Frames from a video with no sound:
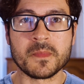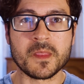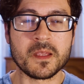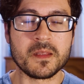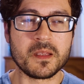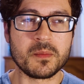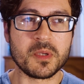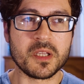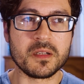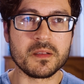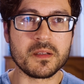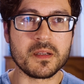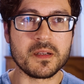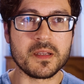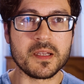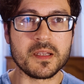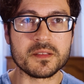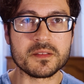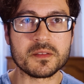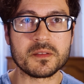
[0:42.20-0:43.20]
They made a lot
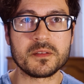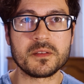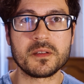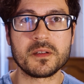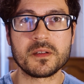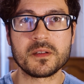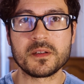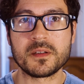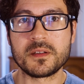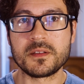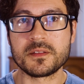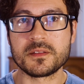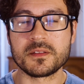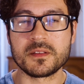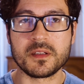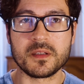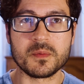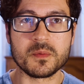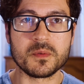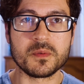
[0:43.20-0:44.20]
of SLRs
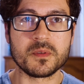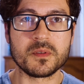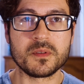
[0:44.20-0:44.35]
that were,